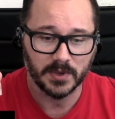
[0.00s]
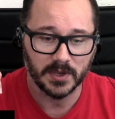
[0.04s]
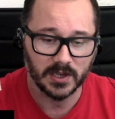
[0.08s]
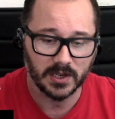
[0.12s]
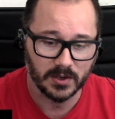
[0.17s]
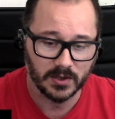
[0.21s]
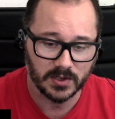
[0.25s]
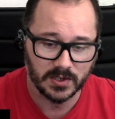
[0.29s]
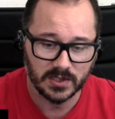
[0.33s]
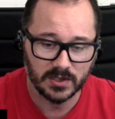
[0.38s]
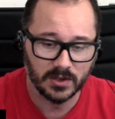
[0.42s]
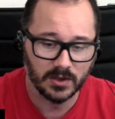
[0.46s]

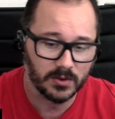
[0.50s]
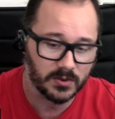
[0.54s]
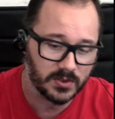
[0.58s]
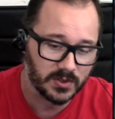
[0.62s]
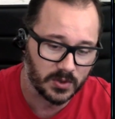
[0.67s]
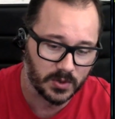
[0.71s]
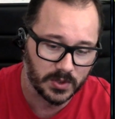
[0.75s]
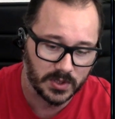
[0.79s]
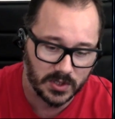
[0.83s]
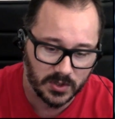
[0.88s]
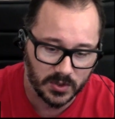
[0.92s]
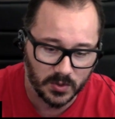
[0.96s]
because those
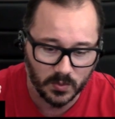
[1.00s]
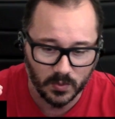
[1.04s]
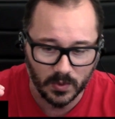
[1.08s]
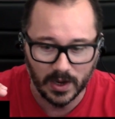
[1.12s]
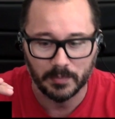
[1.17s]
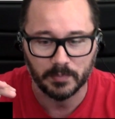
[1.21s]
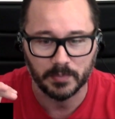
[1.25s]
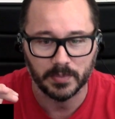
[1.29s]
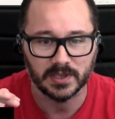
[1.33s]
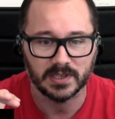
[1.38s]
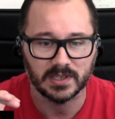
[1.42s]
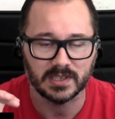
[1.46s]
are two
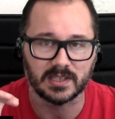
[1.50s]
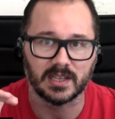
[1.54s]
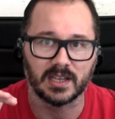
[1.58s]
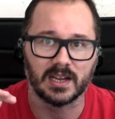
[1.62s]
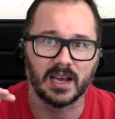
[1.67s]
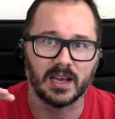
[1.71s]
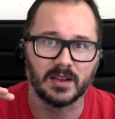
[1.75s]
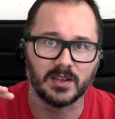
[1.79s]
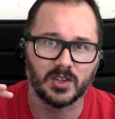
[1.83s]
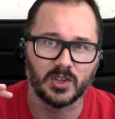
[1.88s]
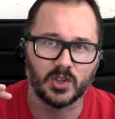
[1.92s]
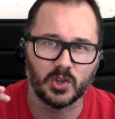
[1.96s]
weapons that
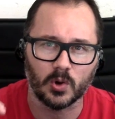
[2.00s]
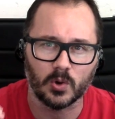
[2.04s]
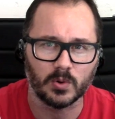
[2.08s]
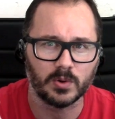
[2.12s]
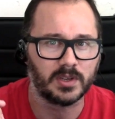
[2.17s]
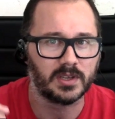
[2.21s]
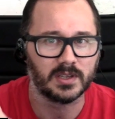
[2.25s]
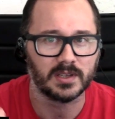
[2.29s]
I don't